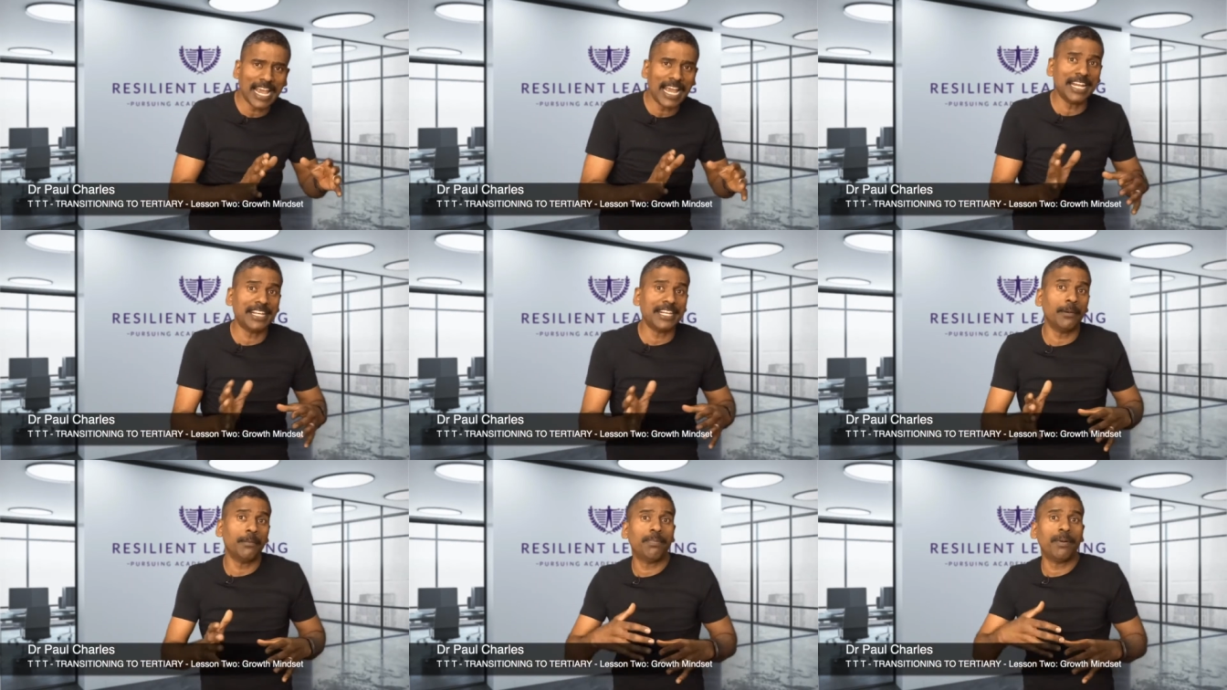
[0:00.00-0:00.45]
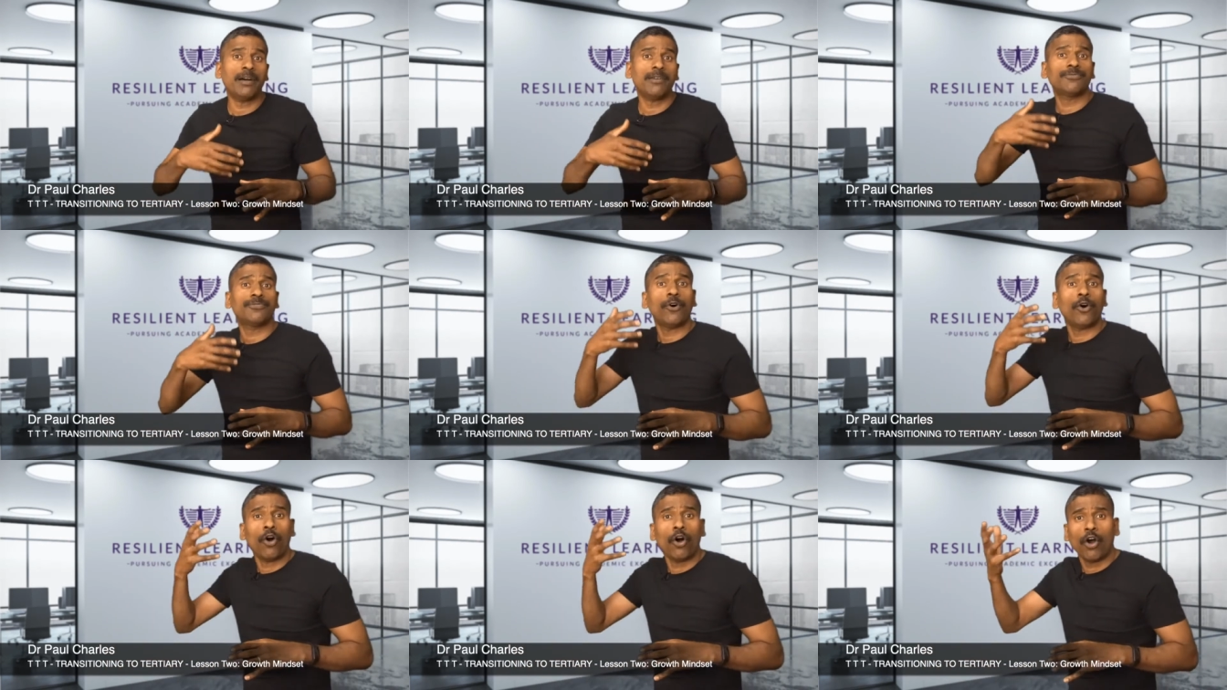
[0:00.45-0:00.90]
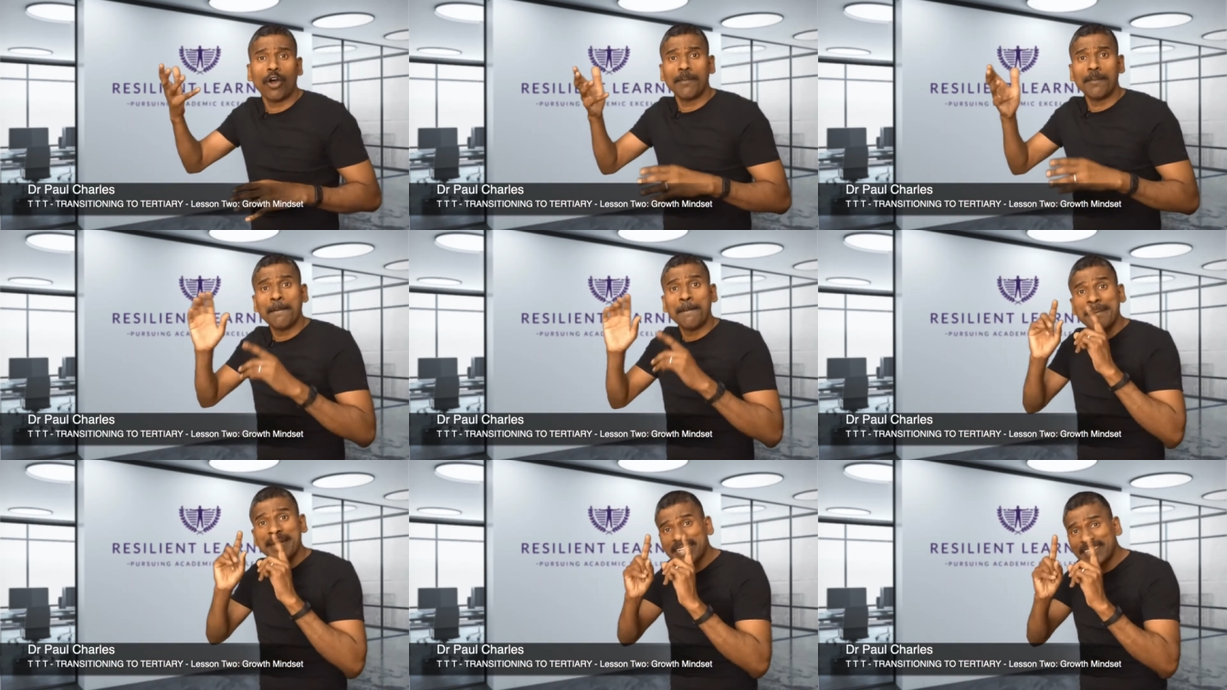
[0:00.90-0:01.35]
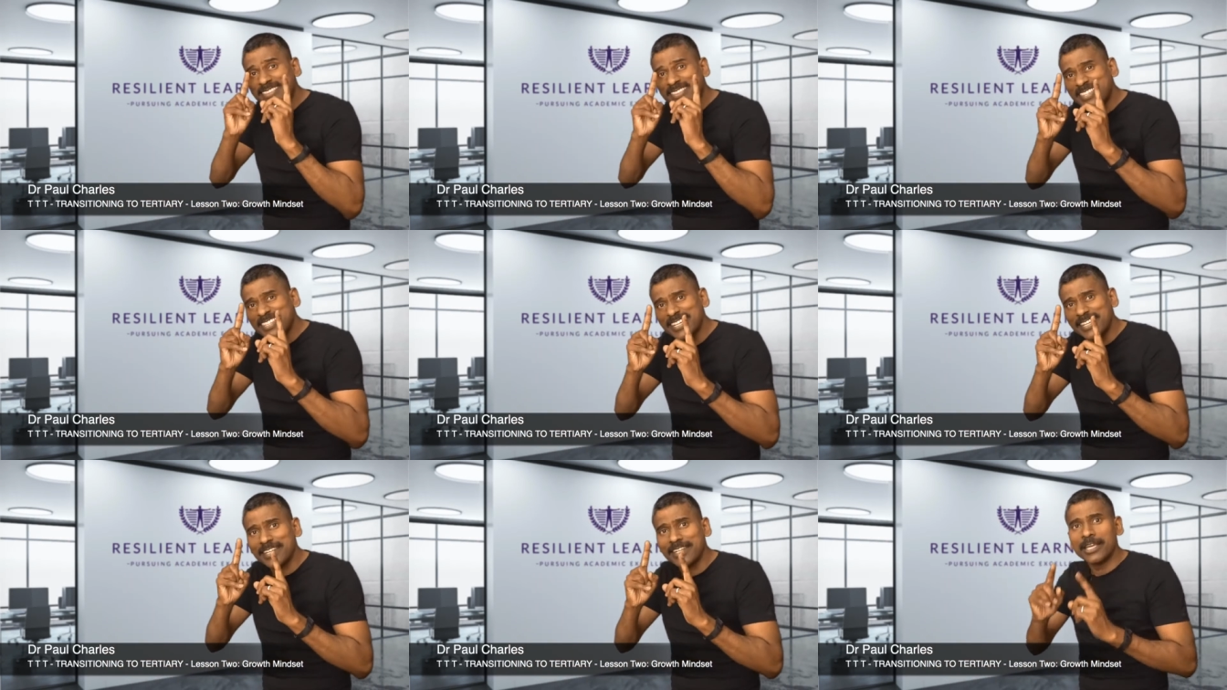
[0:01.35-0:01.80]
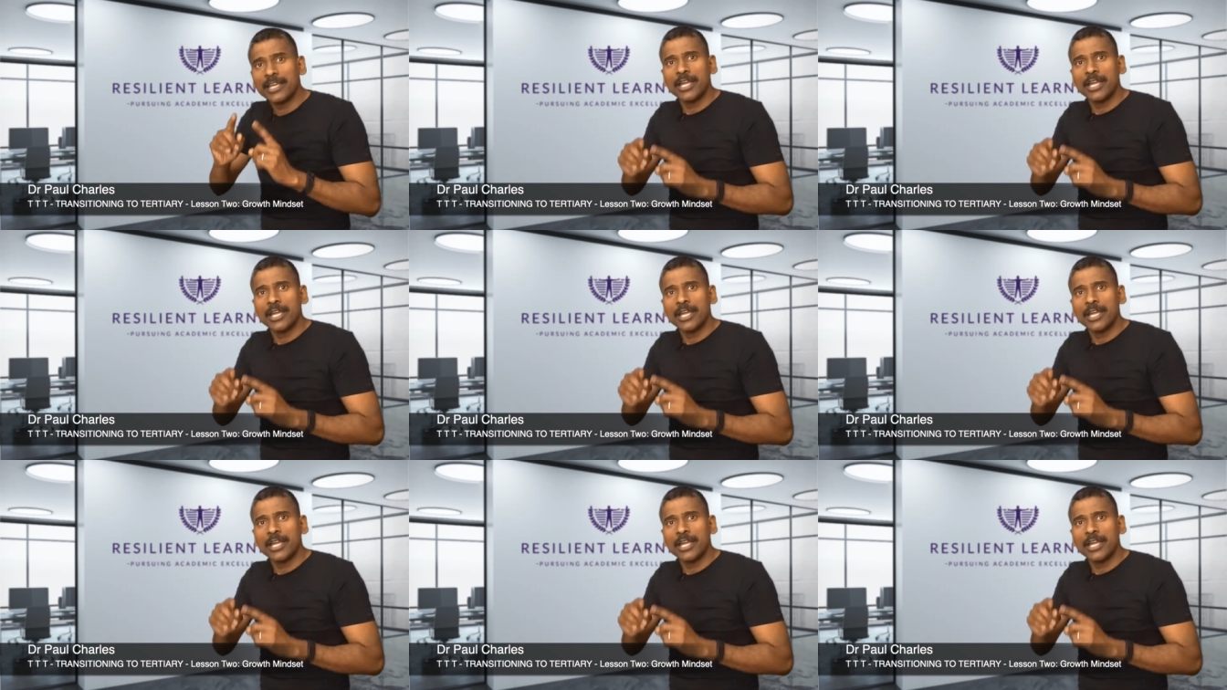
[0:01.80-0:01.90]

and above all method,